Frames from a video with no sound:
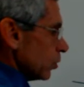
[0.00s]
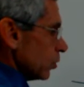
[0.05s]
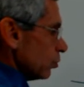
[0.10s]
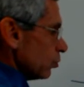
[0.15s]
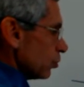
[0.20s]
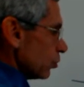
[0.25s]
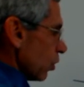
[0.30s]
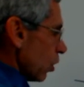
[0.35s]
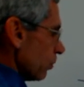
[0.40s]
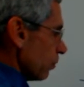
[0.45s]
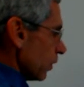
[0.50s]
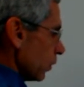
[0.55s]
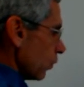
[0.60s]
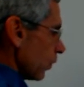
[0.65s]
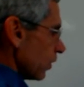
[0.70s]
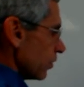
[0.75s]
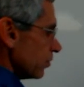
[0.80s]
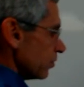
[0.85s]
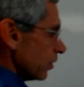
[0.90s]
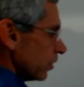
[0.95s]
you show me
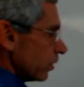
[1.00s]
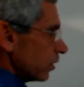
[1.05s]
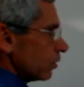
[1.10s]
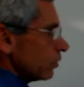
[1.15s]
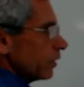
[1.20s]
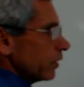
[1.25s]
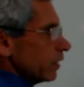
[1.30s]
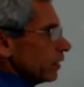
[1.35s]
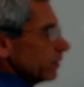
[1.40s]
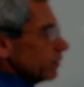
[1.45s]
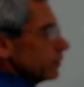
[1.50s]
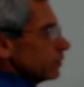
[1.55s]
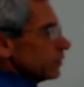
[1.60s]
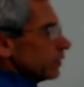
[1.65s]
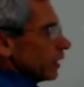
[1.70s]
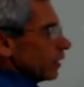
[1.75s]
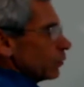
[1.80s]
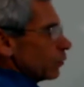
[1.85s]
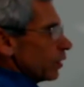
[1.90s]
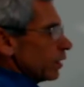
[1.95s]
where 0 is
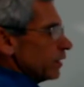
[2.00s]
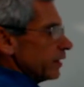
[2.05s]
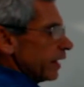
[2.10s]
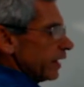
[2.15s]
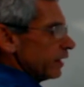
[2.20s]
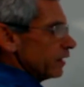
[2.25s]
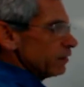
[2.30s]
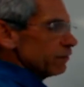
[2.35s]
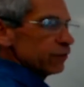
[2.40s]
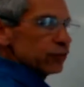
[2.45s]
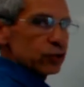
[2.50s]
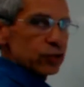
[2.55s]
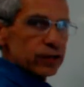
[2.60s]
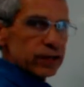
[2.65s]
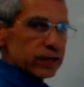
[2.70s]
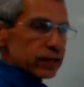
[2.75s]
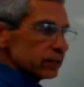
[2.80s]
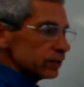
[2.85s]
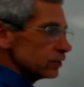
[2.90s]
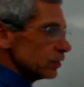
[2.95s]
and where negative
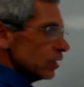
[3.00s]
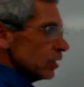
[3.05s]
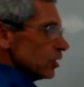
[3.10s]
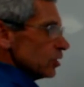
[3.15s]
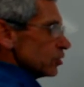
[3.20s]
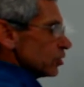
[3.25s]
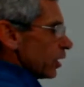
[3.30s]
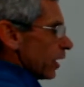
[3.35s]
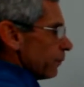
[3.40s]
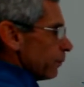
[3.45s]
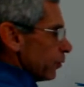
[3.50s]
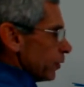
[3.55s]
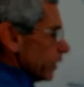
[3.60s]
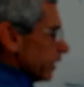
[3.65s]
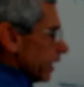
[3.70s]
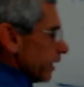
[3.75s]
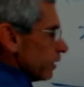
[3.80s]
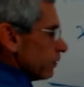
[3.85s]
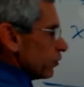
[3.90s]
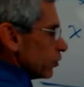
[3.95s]
30 is. Should I put
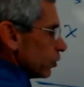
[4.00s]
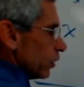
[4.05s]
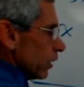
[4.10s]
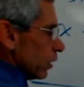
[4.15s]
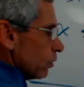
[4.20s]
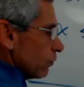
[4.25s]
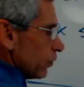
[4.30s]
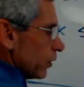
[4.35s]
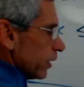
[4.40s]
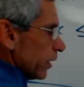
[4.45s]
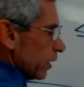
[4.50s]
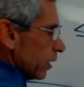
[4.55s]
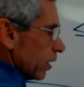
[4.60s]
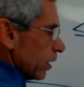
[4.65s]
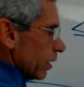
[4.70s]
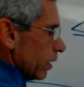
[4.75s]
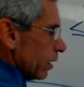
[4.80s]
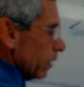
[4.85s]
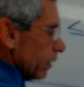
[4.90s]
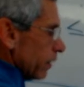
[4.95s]
negative 30 over
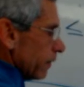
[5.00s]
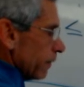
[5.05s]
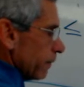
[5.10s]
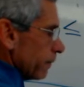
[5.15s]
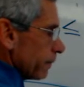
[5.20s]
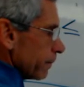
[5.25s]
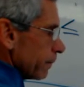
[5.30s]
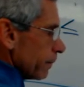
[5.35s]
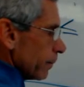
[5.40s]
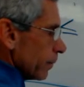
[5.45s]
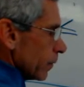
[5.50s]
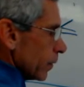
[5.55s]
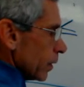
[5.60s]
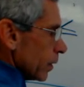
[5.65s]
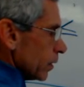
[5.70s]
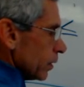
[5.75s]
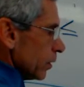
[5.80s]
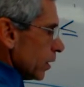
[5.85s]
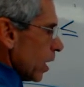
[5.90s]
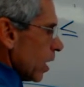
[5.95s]
here?
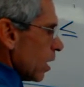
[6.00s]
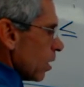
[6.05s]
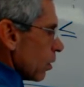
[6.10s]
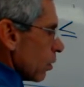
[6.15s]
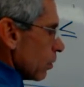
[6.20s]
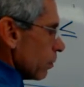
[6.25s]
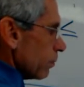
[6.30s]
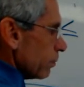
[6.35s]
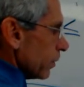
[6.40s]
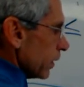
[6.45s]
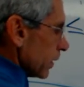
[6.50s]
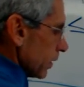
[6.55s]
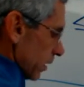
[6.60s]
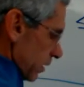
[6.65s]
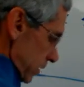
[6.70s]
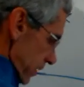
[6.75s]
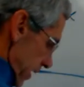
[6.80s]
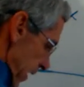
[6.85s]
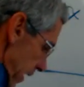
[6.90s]
No, because